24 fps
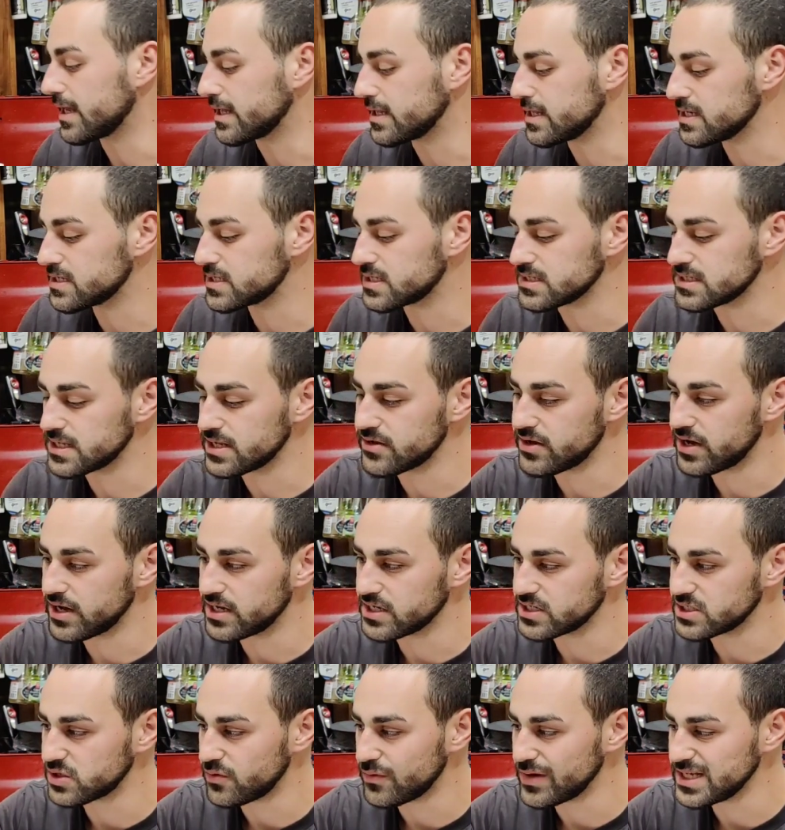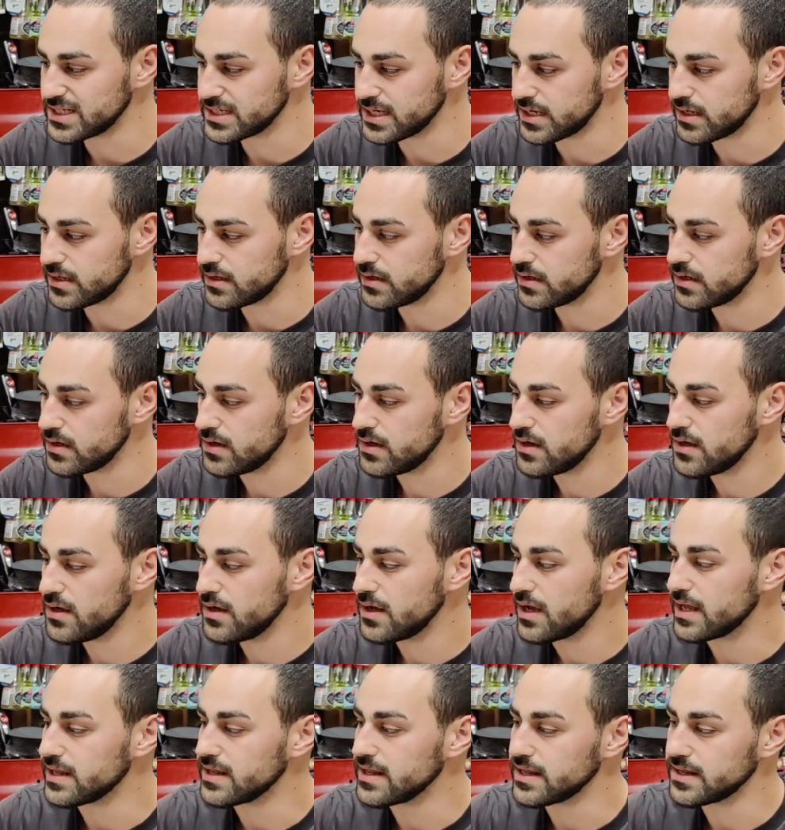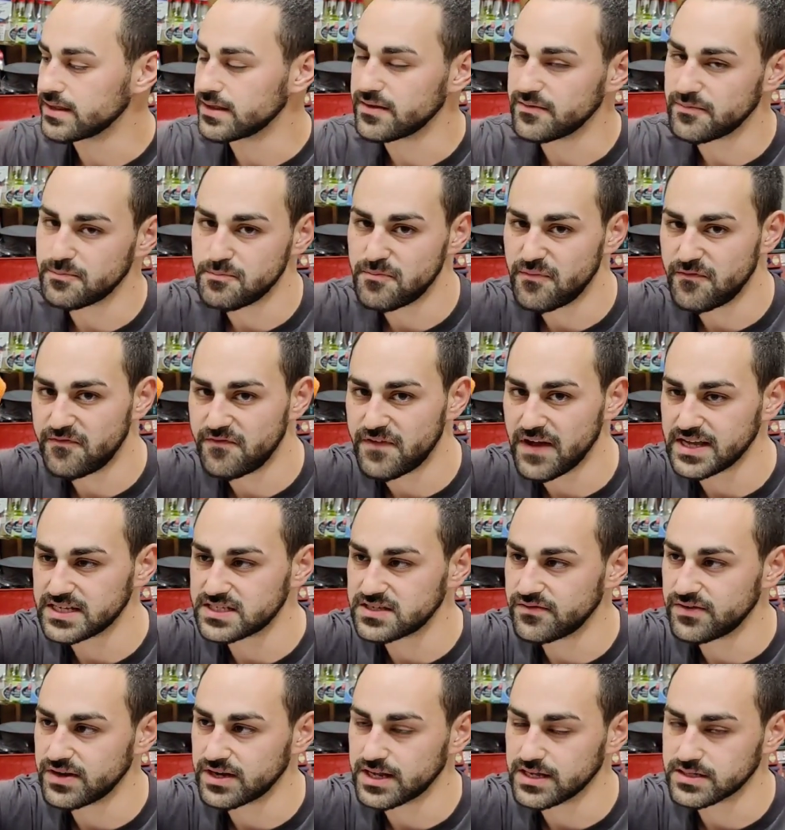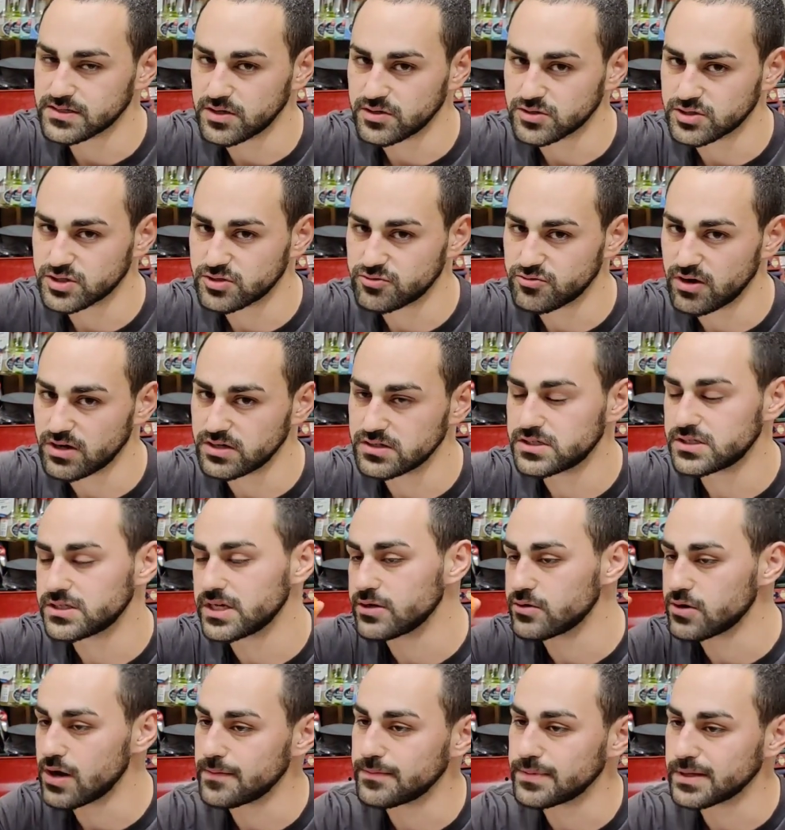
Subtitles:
like this because then you gotta squeeze it and then the face of it gets all scrunched and your